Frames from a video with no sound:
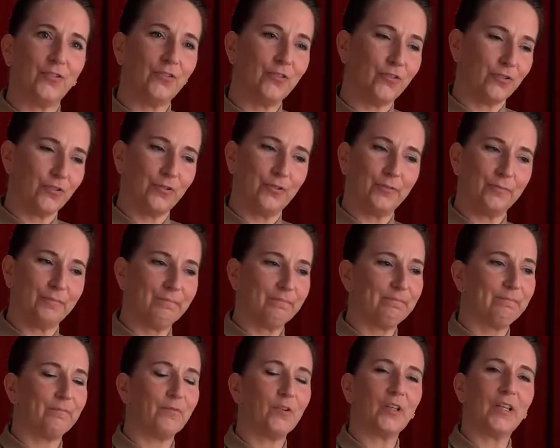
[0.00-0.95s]
you're
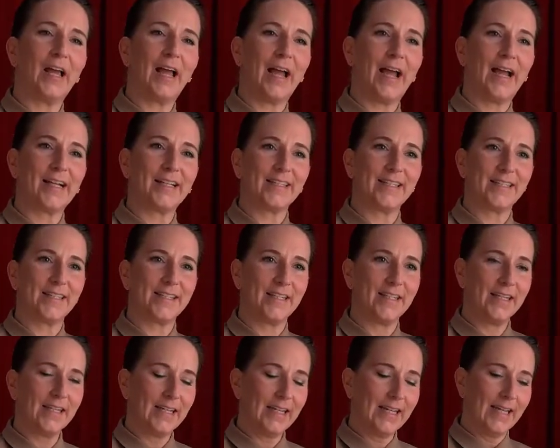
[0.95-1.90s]
relaxed
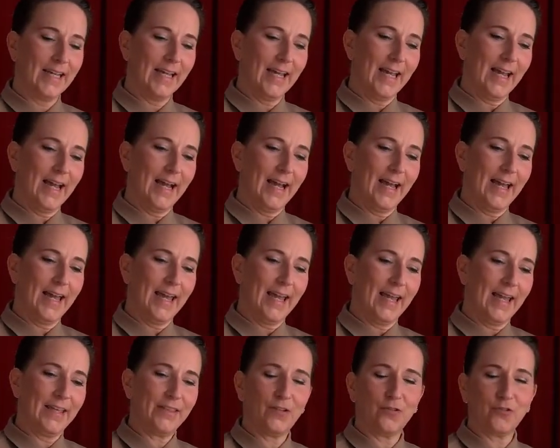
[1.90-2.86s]

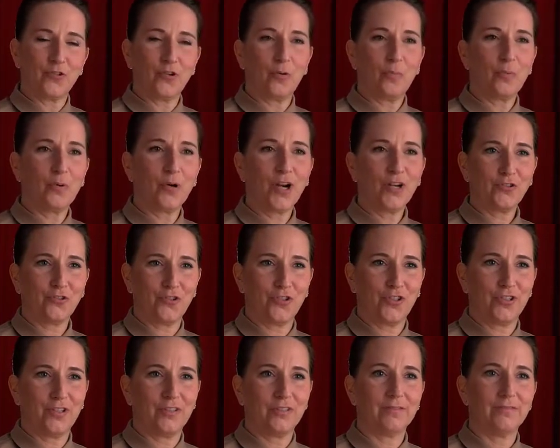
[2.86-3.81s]
and there's no
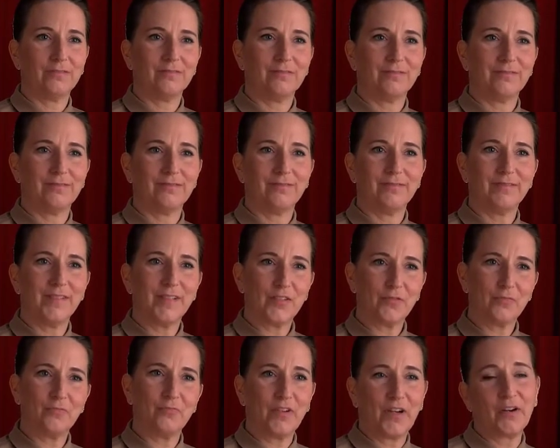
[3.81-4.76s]
pressure,
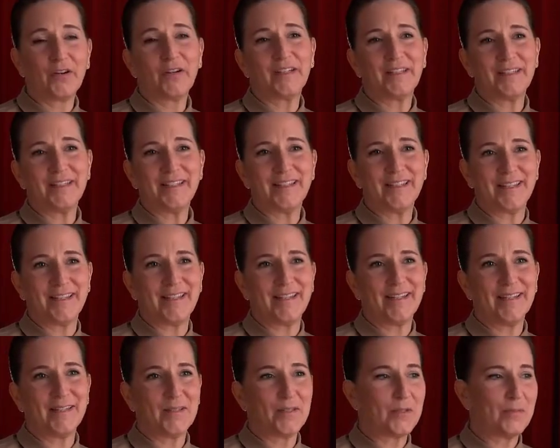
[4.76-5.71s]
it's very
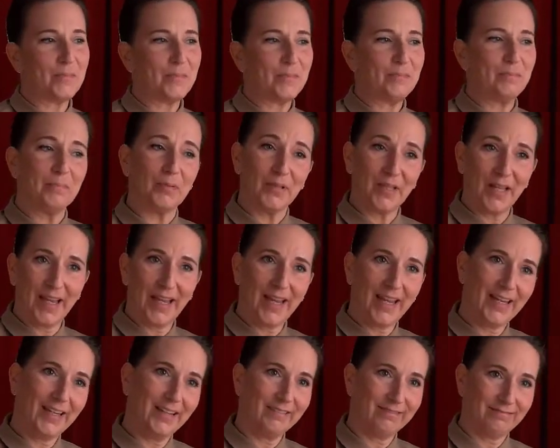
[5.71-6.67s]
easy to
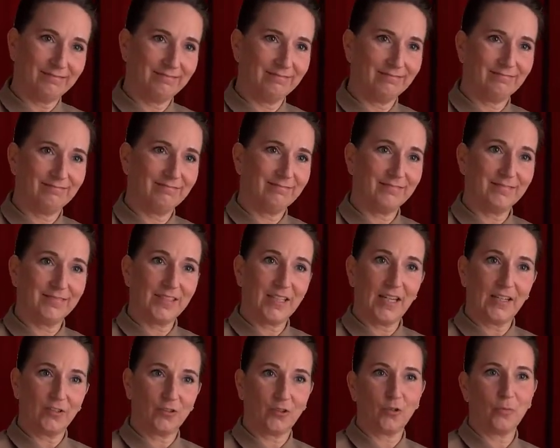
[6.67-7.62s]
play
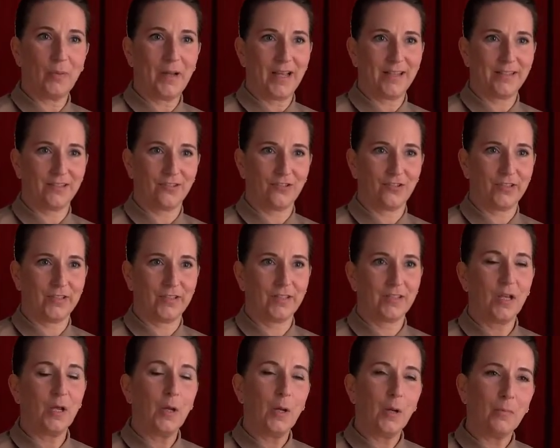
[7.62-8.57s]
technical passages.
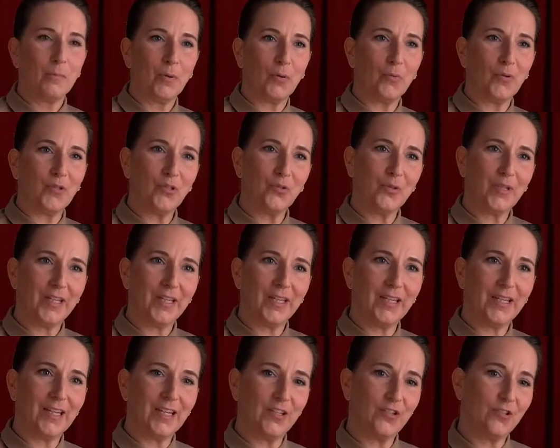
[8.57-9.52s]
But when you
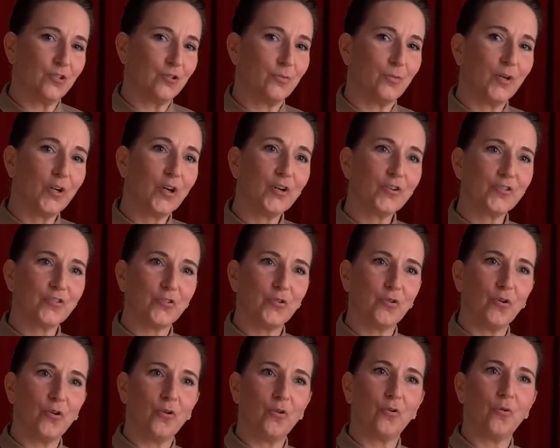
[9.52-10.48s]
get into
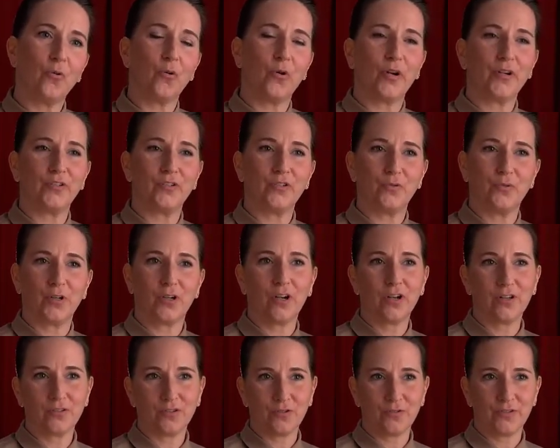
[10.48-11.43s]
rehearsal or into a
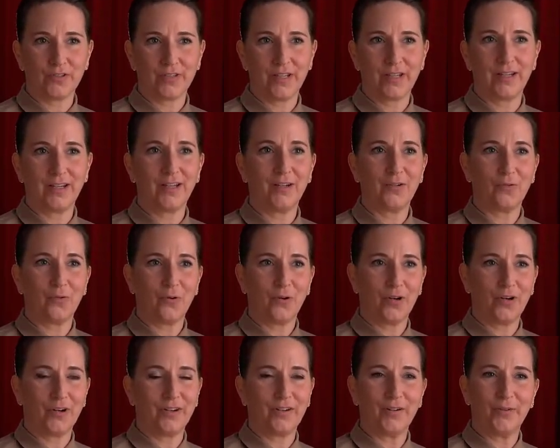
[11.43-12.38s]
concert setting
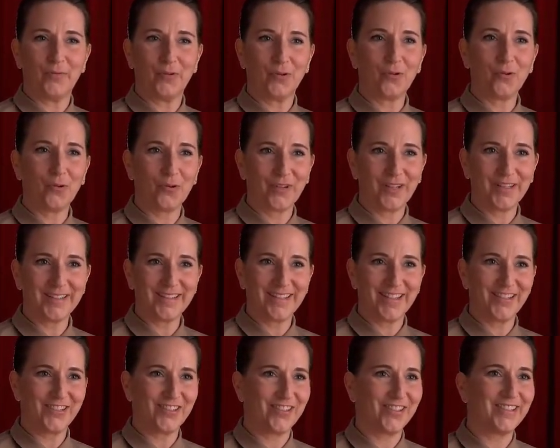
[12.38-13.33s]
or a recording
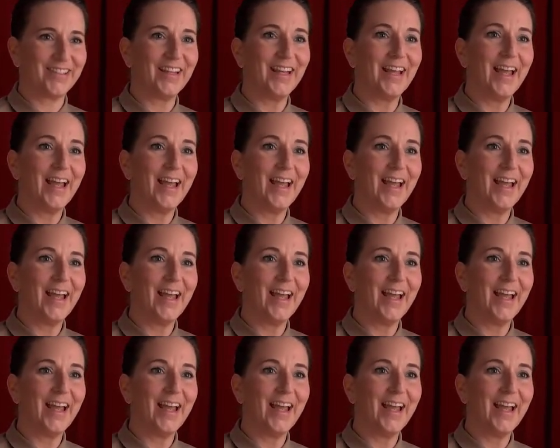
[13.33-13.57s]
session,